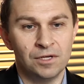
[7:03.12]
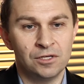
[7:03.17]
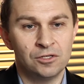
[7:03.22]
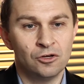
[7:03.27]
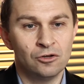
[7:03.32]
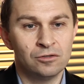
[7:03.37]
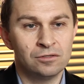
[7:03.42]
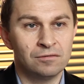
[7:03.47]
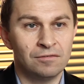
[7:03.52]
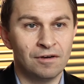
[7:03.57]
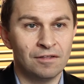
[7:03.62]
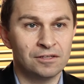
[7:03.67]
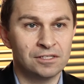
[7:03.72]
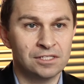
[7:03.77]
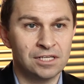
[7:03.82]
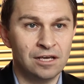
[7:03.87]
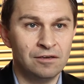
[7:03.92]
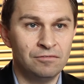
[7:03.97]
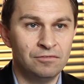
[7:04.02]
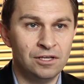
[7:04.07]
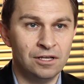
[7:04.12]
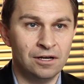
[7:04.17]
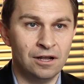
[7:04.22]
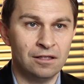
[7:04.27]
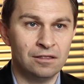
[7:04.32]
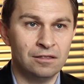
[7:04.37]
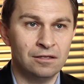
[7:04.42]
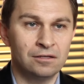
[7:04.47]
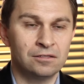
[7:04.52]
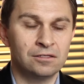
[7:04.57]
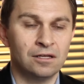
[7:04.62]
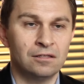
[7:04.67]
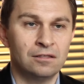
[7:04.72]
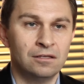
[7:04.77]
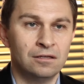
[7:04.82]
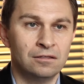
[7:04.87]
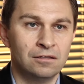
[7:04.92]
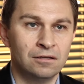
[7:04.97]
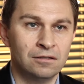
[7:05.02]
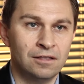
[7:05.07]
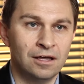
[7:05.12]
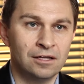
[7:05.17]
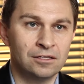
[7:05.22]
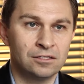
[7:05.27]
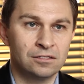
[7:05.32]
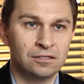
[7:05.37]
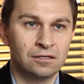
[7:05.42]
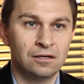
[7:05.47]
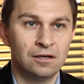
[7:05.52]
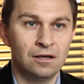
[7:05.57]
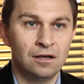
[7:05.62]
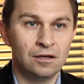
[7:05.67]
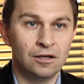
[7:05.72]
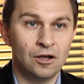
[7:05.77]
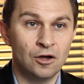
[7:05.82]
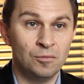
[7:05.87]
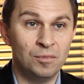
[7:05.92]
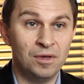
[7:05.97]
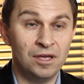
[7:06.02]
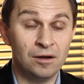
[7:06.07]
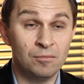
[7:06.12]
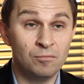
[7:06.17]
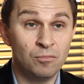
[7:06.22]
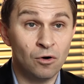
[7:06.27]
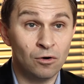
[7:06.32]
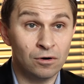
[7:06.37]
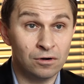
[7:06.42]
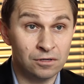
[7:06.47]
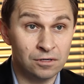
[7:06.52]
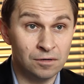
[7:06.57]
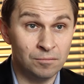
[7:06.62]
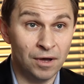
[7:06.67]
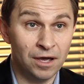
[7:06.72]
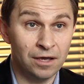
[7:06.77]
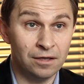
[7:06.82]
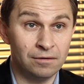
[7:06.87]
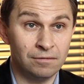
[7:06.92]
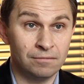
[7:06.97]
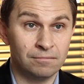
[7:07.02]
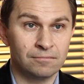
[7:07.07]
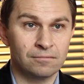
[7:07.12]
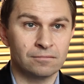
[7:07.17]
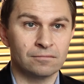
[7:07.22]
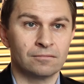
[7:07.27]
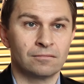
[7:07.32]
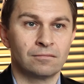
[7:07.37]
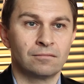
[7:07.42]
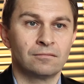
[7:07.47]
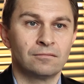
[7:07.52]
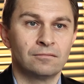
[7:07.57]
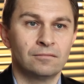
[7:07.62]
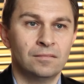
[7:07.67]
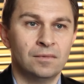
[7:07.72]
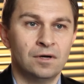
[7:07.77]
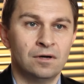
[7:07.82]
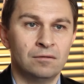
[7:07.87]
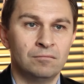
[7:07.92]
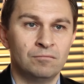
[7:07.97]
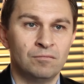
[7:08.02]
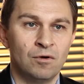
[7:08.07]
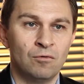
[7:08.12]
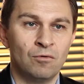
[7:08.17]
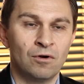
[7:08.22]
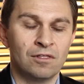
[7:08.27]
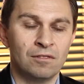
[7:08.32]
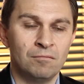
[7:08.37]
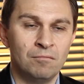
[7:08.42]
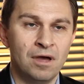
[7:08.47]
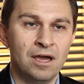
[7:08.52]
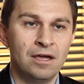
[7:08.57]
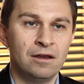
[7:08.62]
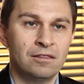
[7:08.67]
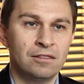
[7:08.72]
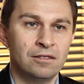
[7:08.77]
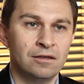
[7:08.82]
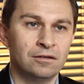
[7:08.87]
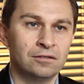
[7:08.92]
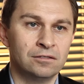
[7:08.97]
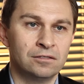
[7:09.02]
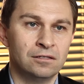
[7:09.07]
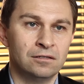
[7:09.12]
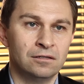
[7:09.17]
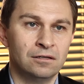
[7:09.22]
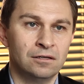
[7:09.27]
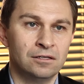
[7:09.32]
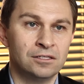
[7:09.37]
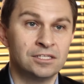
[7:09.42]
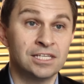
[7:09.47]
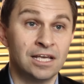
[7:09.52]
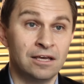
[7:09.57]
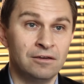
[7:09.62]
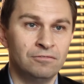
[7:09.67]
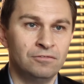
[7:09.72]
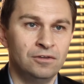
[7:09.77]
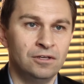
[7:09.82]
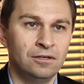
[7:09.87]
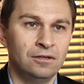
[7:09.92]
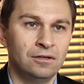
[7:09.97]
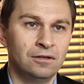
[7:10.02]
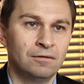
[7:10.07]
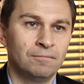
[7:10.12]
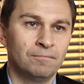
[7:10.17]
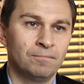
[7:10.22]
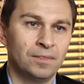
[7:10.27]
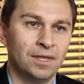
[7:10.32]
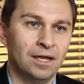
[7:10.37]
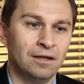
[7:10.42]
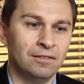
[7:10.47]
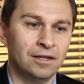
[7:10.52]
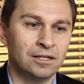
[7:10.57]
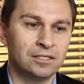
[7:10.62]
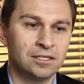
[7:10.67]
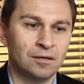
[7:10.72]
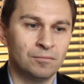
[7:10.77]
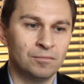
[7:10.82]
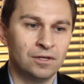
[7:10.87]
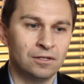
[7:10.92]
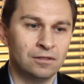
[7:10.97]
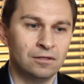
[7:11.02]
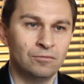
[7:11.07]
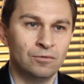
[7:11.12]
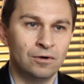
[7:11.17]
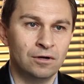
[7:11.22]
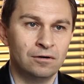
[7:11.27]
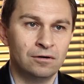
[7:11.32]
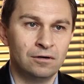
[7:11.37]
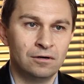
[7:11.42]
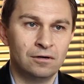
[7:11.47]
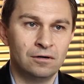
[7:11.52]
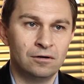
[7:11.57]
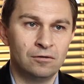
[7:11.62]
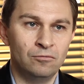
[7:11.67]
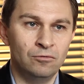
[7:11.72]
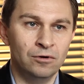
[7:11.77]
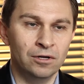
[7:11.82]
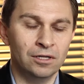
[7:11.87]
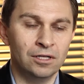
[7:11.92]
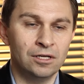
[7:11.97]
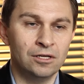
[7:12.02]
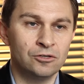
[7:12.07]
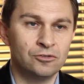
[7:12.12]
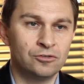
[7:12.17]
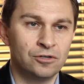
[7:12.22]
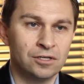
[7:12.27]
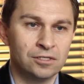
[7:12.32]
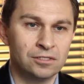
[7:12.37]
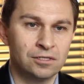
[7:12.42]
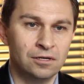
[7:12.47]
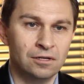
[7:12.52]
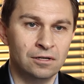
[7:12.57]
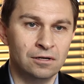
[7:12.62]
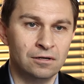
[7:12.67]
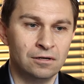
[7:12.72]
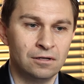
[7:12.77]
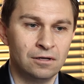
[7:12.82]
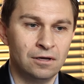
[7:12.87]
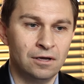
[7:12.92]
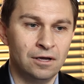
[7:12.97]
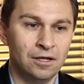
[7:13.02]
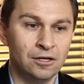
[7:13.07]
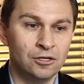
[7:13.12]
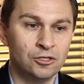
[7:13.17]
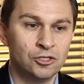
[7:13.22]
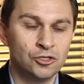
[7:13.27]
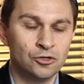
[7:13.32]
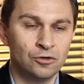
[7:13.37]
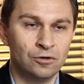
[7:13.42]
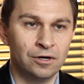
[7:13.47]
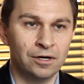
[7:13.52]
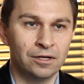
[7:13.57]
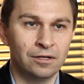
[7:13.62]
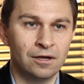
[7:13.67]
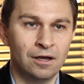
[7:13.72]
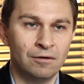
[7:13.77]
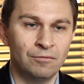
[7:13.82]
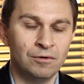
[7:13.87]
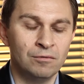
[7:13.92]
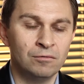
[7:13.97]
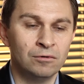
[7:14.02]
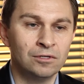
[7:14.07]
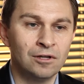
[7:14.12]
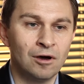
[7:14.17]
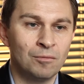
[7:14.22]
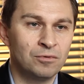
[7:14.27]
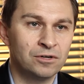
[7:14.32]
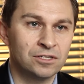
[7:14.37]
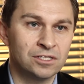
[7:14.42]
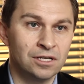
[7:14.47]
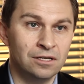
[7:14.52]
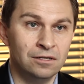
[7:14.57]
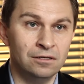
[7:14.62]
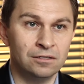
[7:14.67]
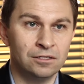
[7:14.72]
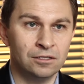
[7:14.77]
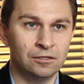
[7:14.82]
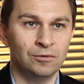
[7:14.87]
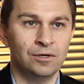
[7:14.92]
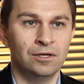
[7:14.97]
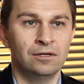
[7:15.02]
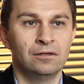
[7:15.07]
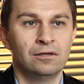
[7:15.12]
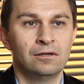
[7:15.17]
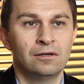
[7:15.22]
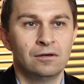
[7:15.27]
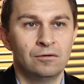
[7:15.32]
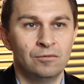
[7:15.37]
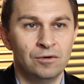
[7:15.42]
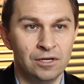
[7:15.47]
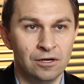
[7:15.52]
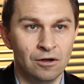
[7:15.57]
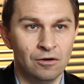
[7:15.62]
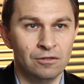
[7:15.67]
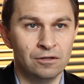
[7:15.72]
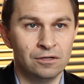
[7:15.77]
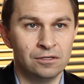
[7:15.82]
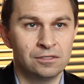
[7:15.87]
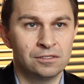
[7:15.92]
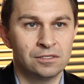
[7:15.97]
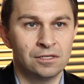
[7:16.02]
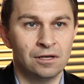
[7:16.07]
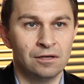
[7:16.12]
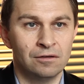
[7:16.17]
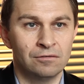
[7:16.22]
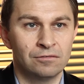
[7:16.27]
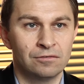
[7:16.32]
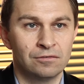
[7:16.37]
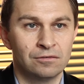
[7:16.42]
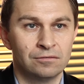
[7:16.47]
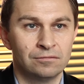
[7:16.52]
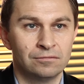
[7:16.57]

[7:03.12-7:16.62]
In terms of other safety and ethics, I think that that's going to be an important debate. Um, but one of the main things is safety, and that's something that we're really interested in, in ensuring, and we will not proceed until we, we know that it's safe.